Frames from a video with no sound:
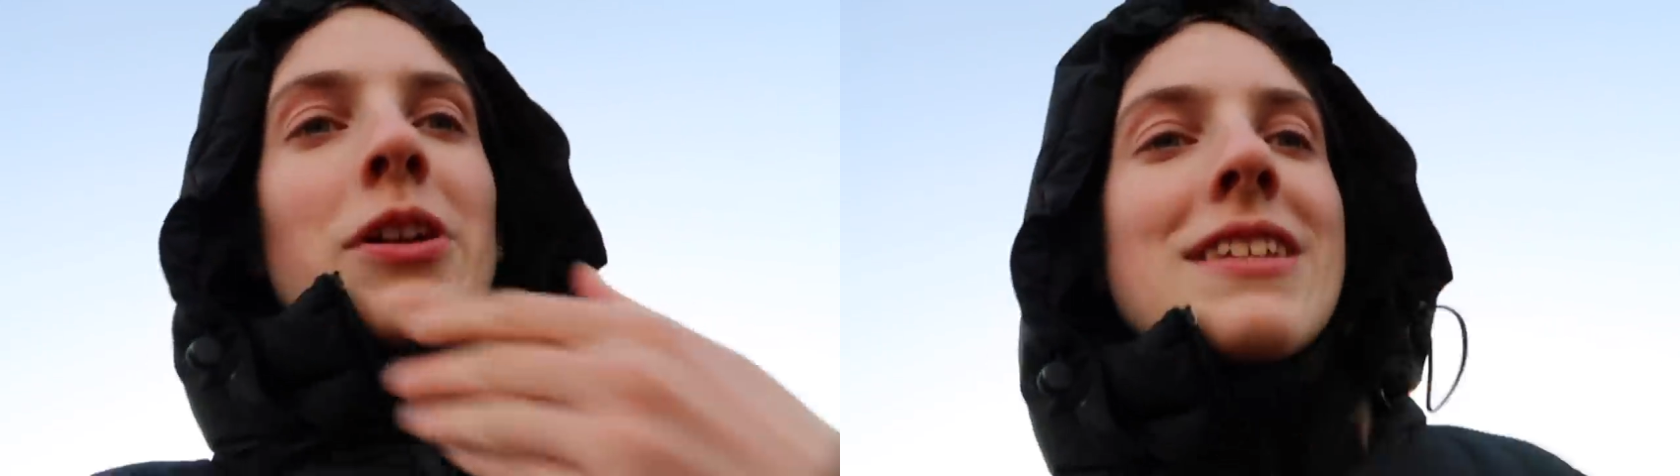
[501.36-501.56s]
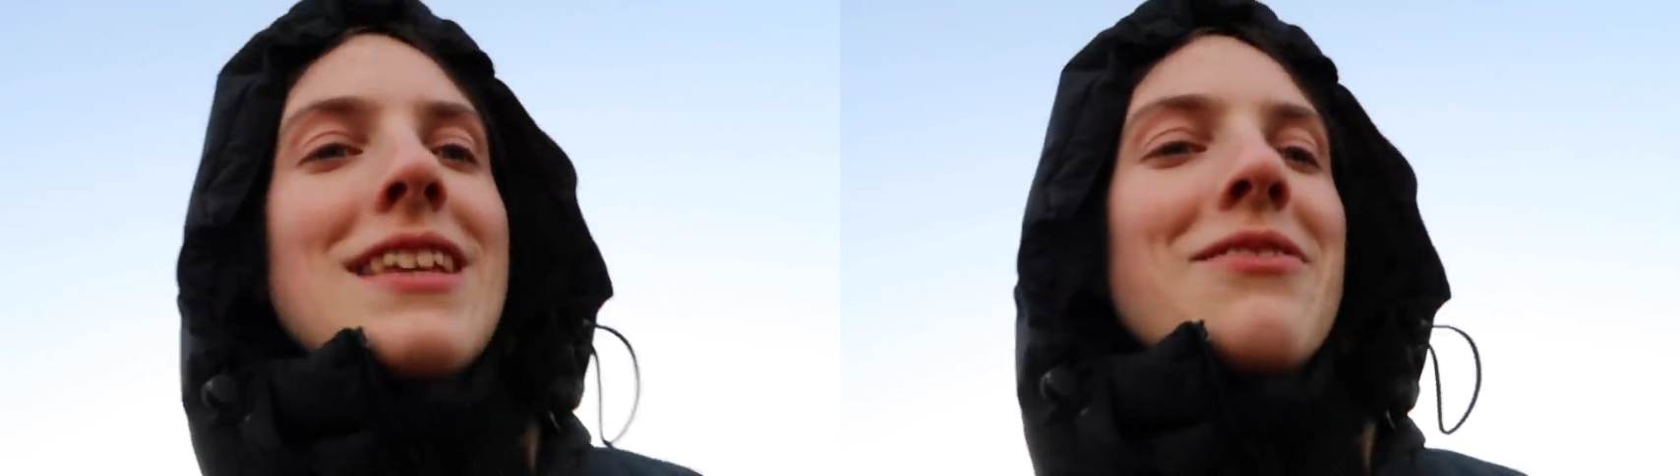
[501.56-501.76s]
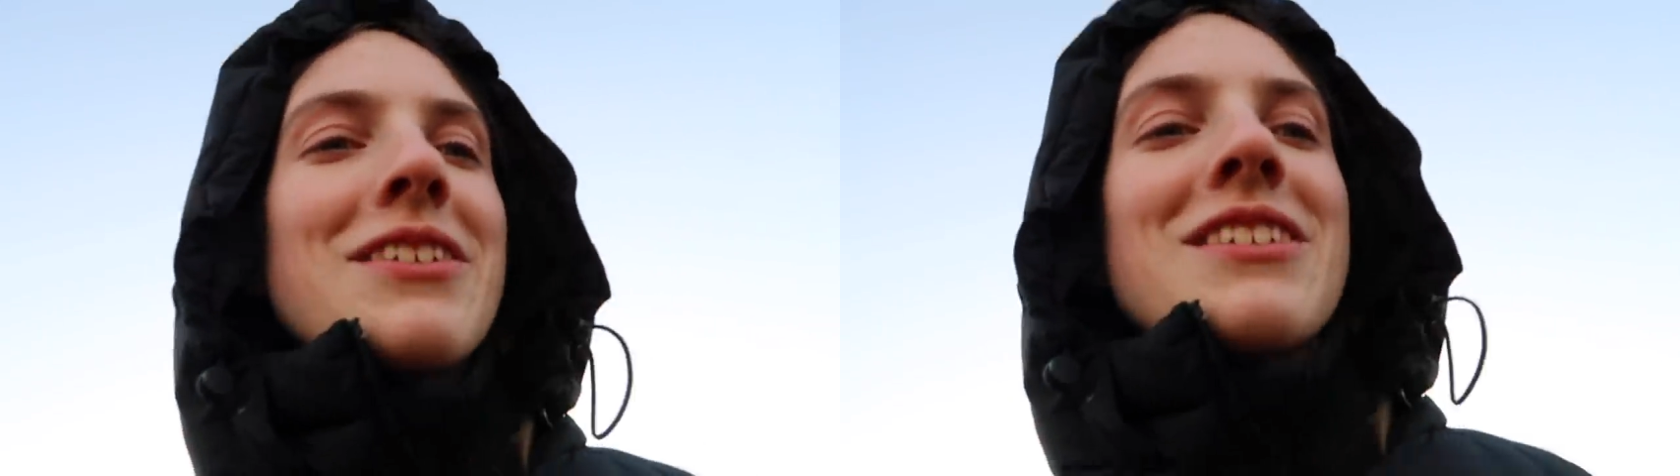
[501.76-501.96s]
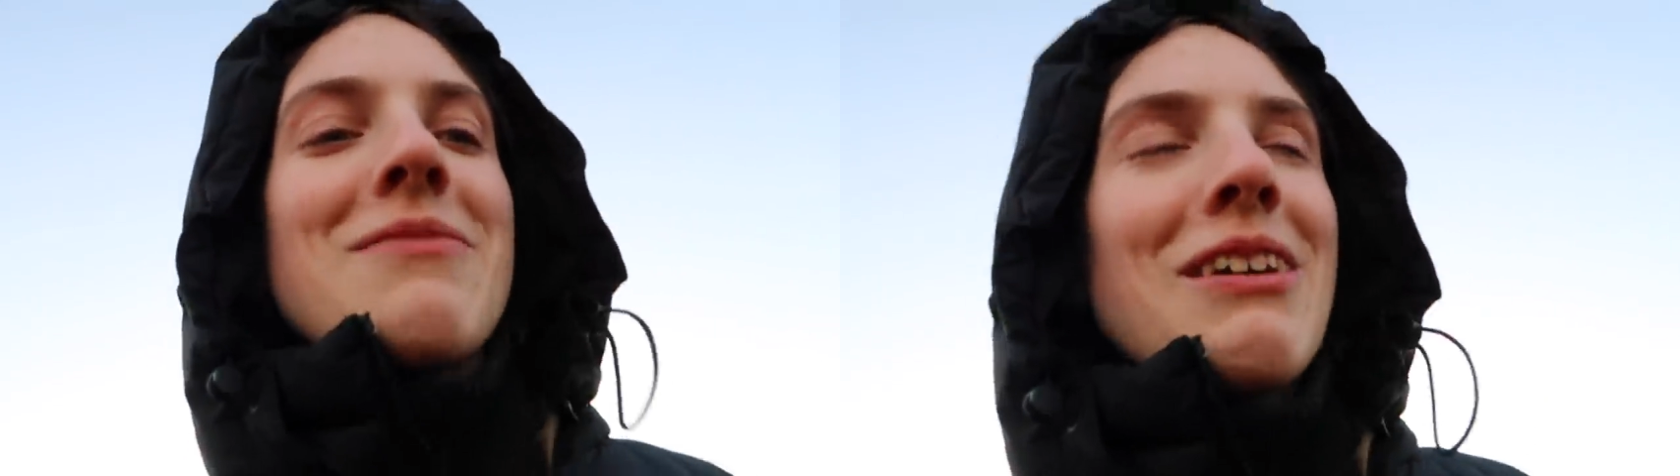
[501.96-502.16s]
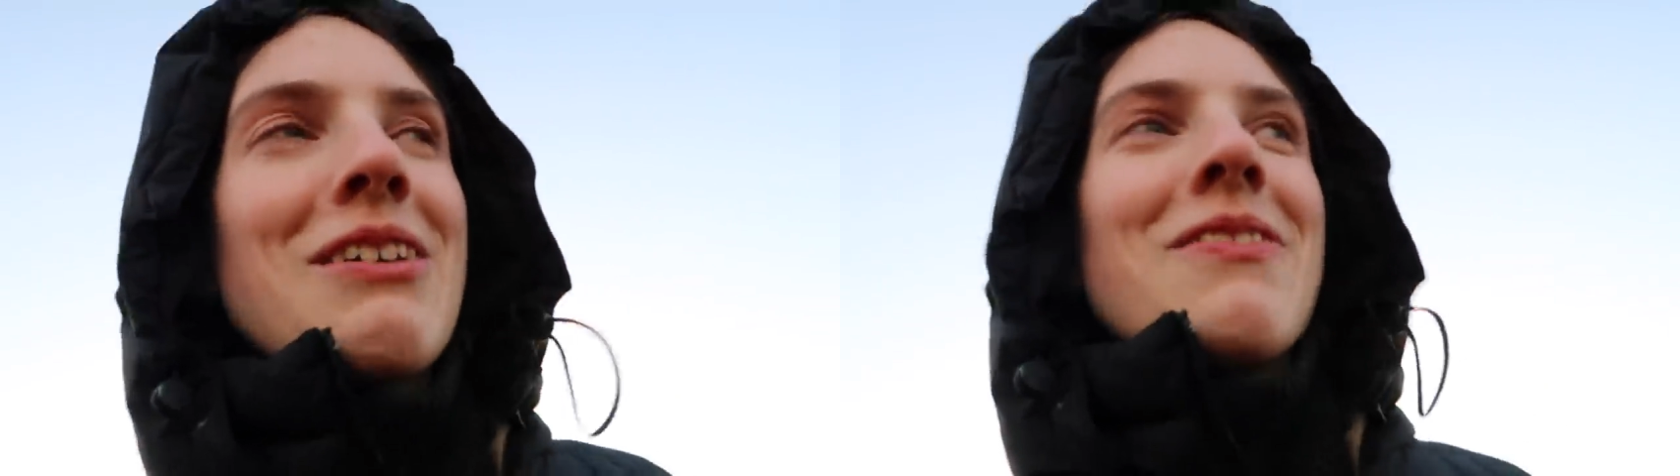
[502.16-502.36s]
not going to say what it's
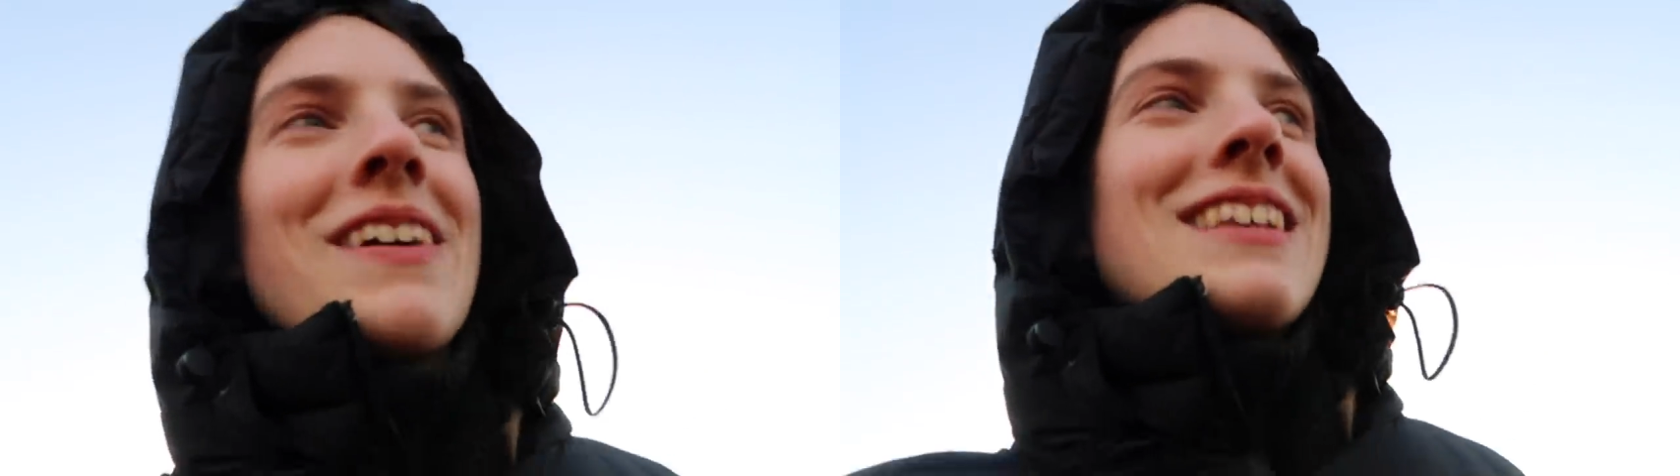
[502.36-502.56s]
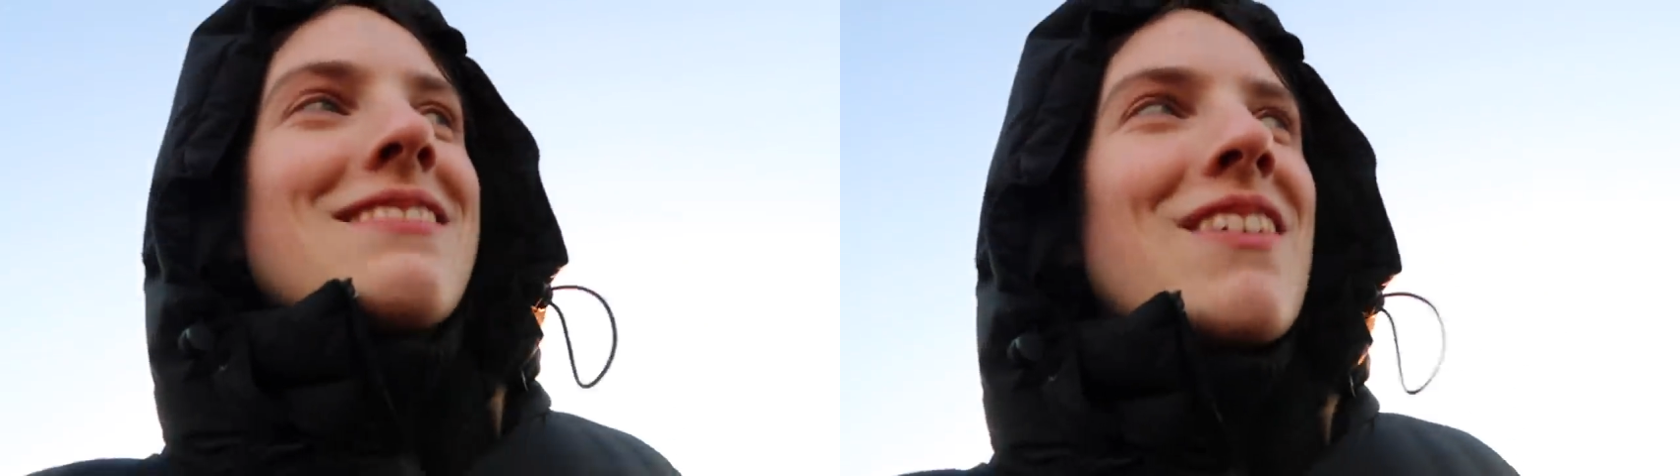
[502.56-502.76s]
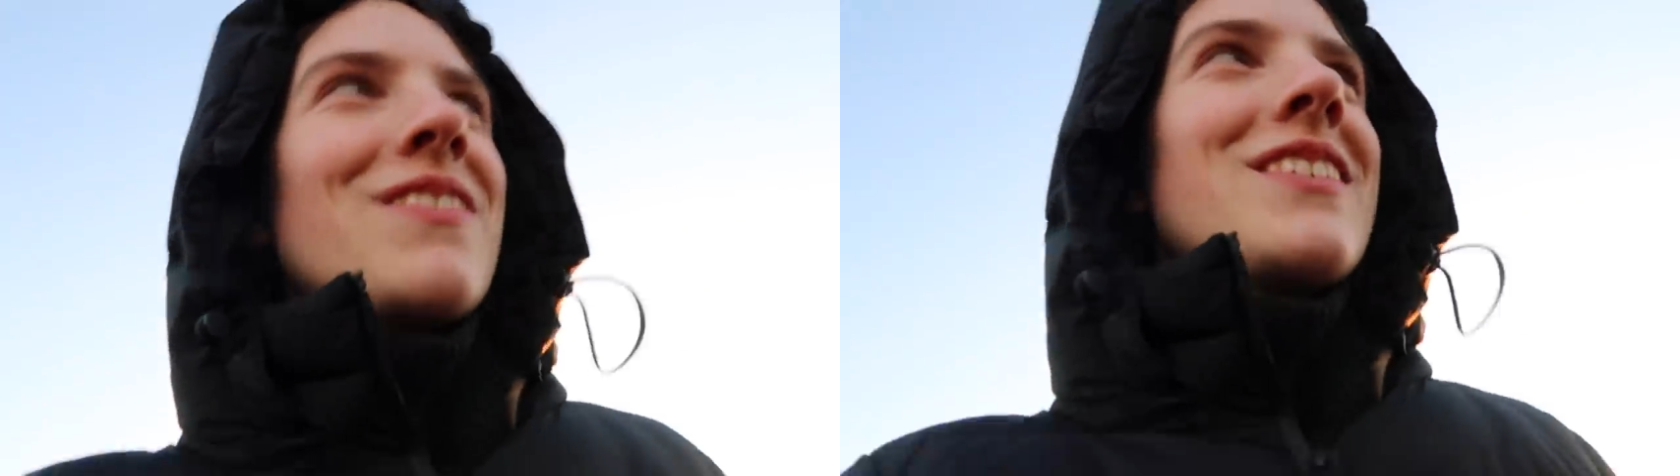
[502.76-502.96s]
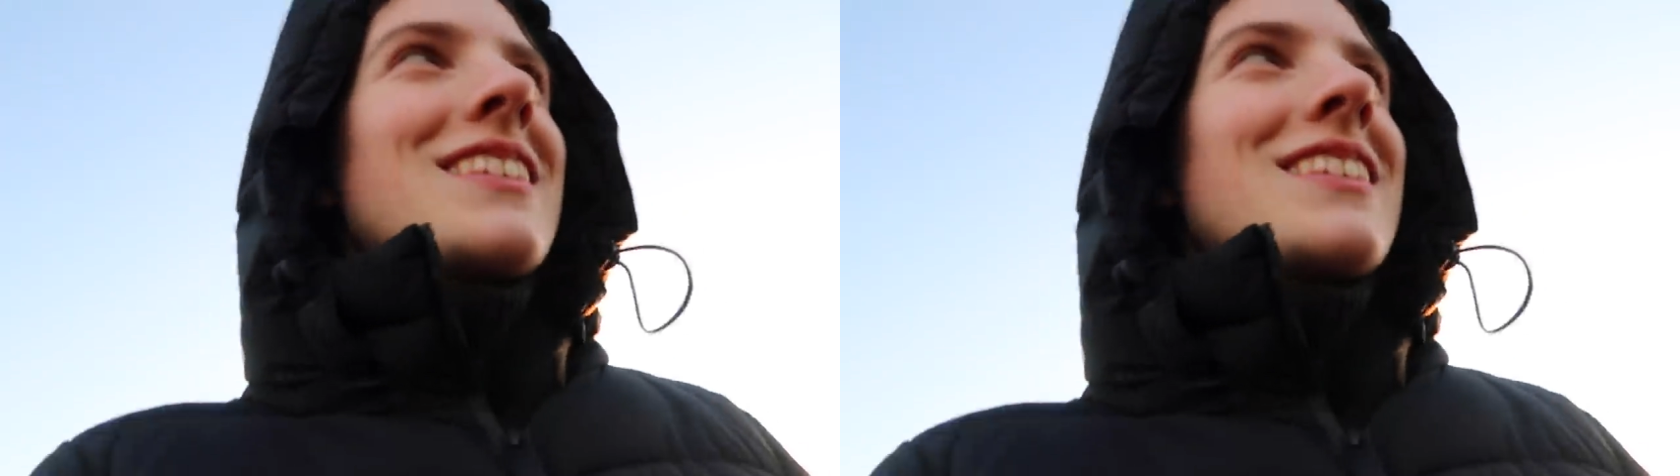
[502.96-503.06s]
going to be called because people will